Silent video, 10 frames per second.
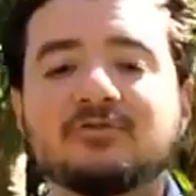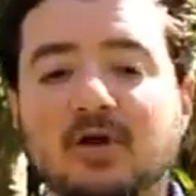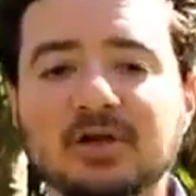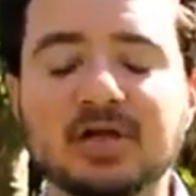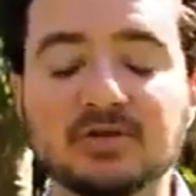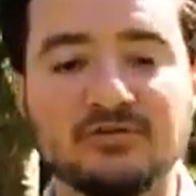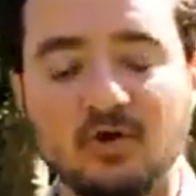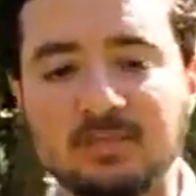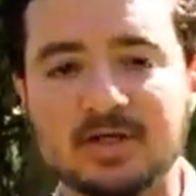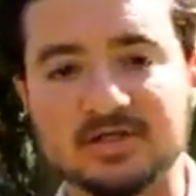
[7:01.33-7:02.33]
funding to
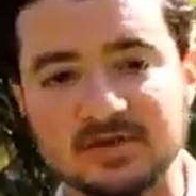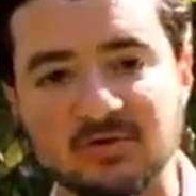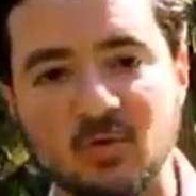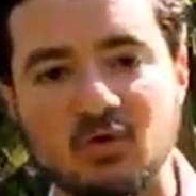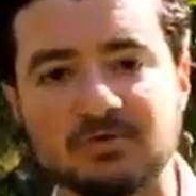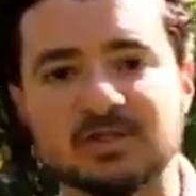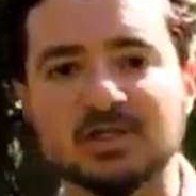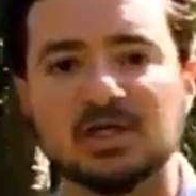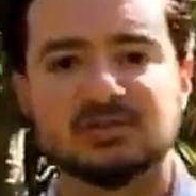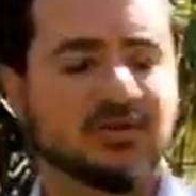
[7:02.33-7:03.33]
foment a civil war in this
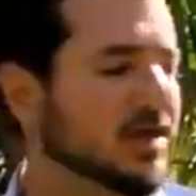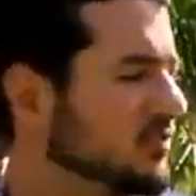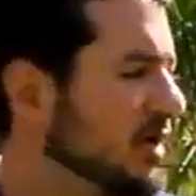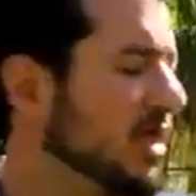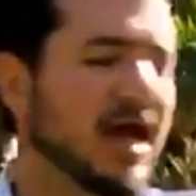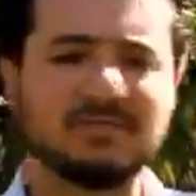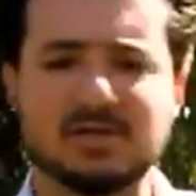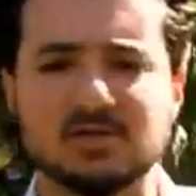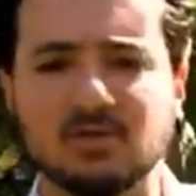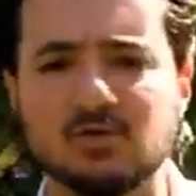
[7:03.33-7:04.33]
country. That's why you have
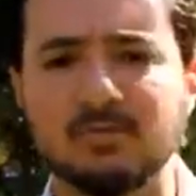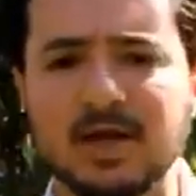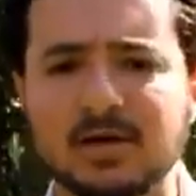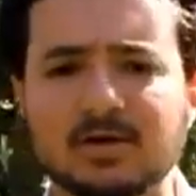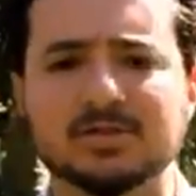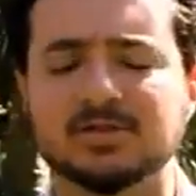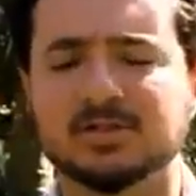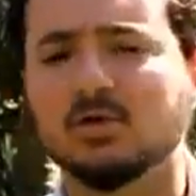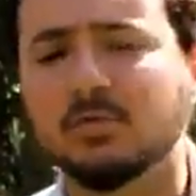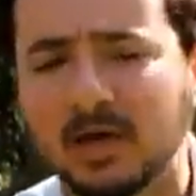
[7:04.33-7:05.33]
these local mayors and
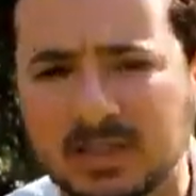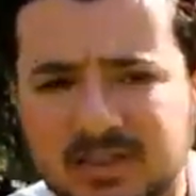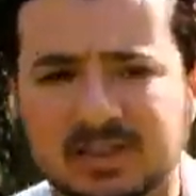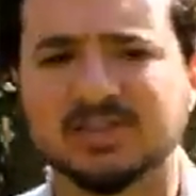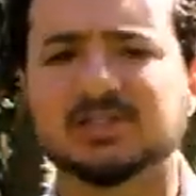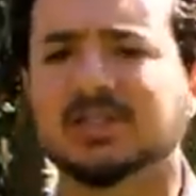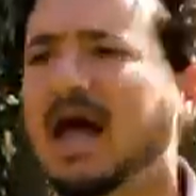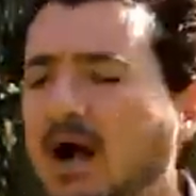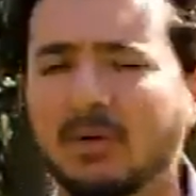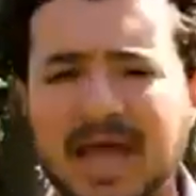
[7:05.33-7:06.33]
these local politicians
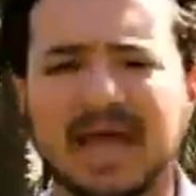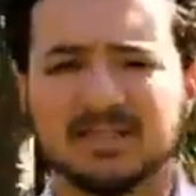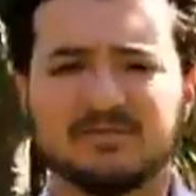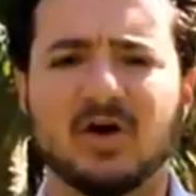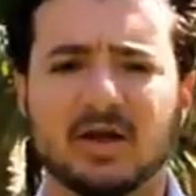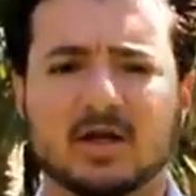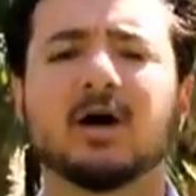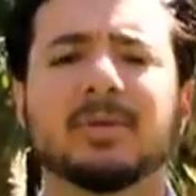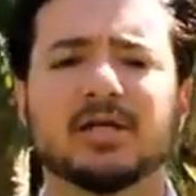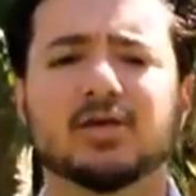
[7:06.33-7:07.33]
allowing Antifa to
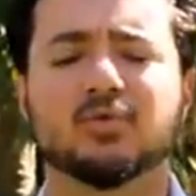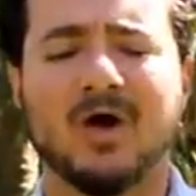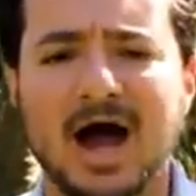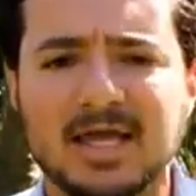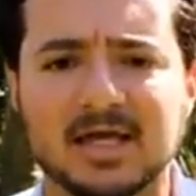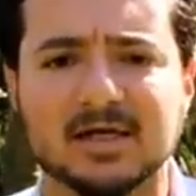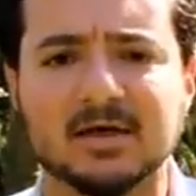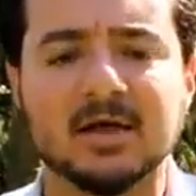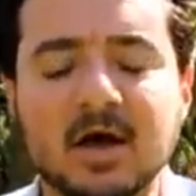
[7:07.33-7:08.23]
come in and riot,